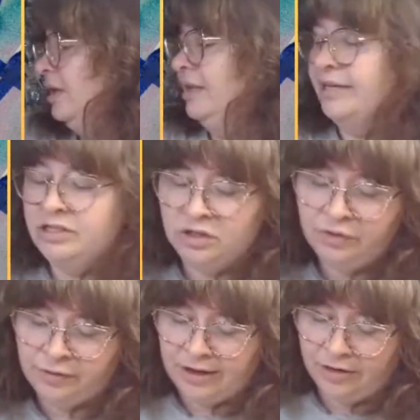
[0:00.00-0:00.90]
Let's
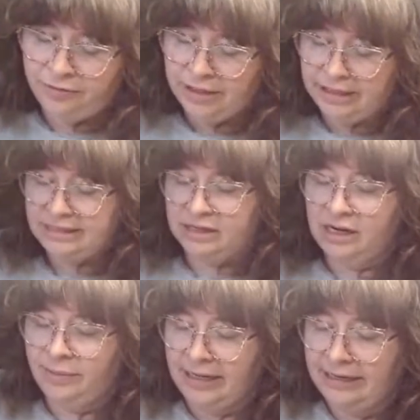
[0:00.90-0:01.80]
do a flower field. Let's
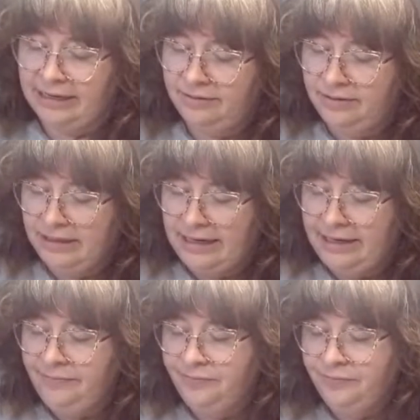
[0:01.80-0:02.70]
talk about it.
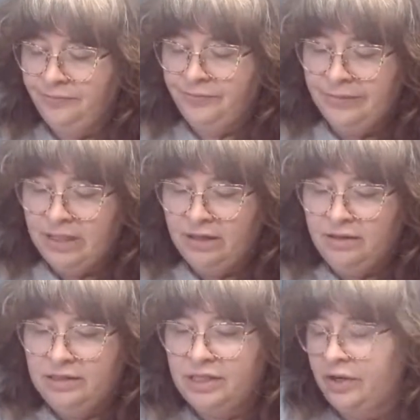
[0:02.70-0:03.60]
Okay.
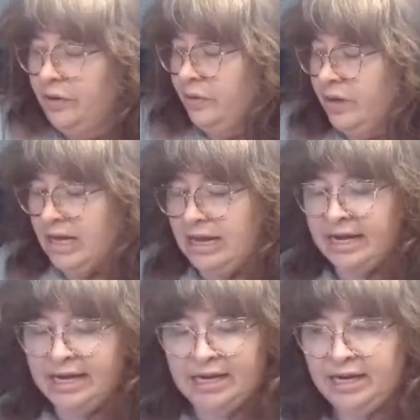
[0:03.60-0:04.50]
So
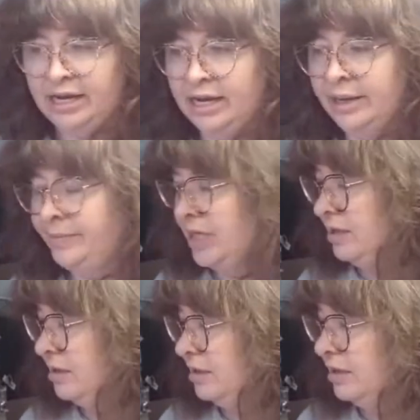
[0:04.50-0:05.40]
I am
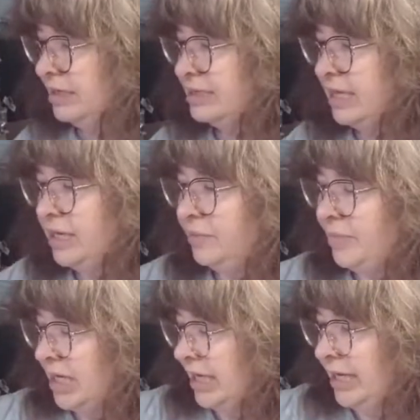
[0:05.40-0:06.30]
going to take
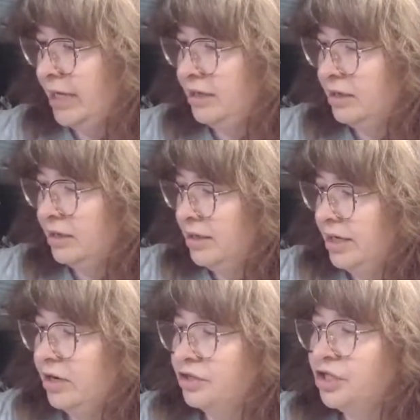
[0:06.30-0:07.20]

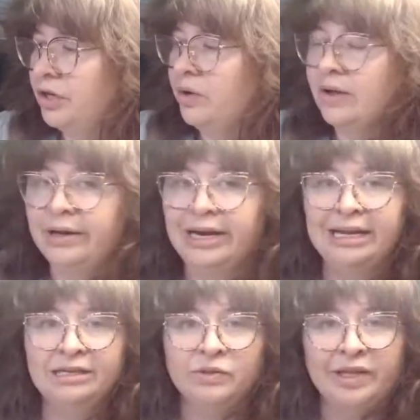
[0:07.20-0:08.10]
here, I'll show you how it
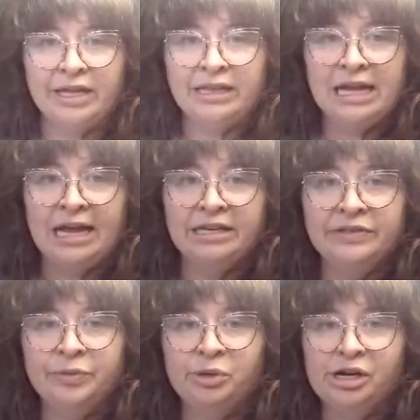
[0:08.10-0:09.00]
is with like the end
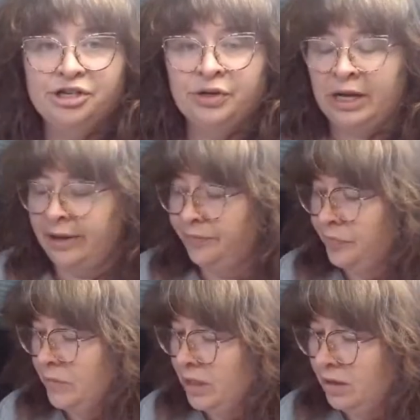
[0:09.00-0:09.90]
of a brush. Okay.
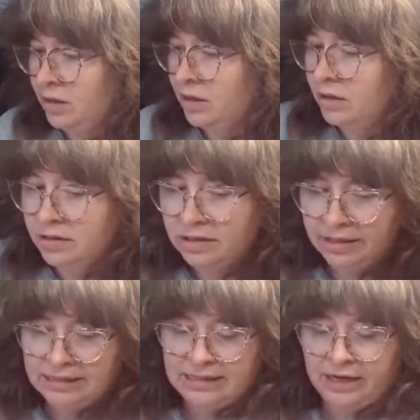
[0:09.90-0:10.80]
So
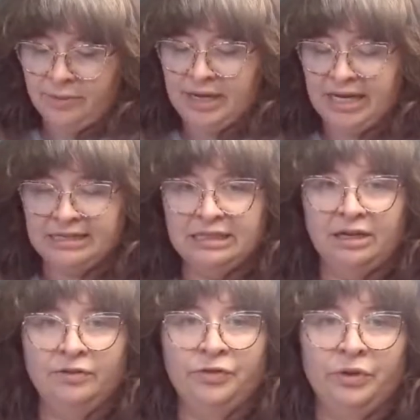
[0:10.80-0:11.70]
let's get our
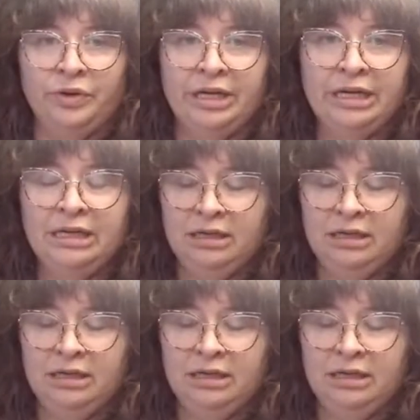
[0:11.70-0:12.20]
masking fluid.